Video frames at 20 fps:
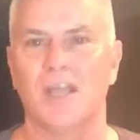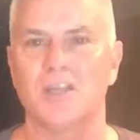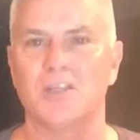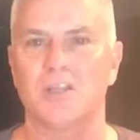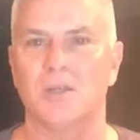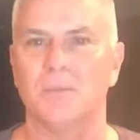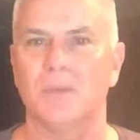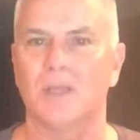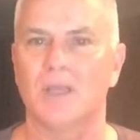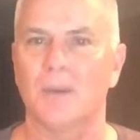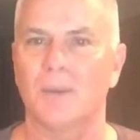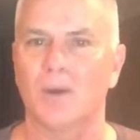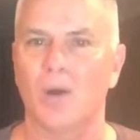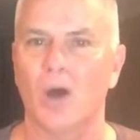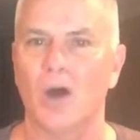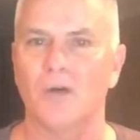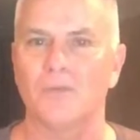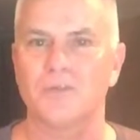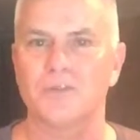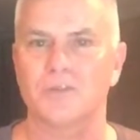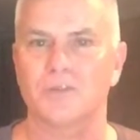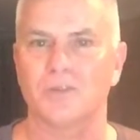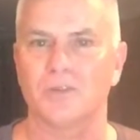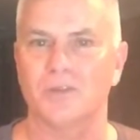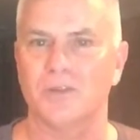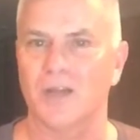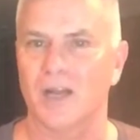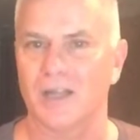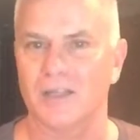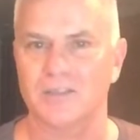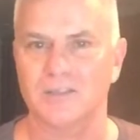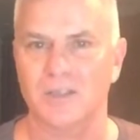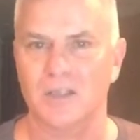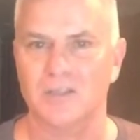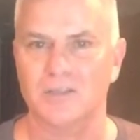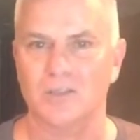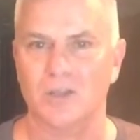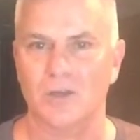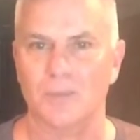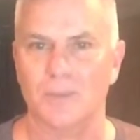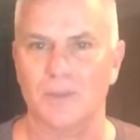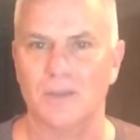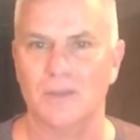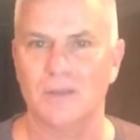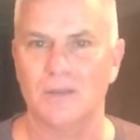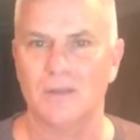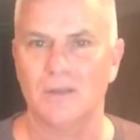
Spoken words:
nation and become an officer in the United States Army?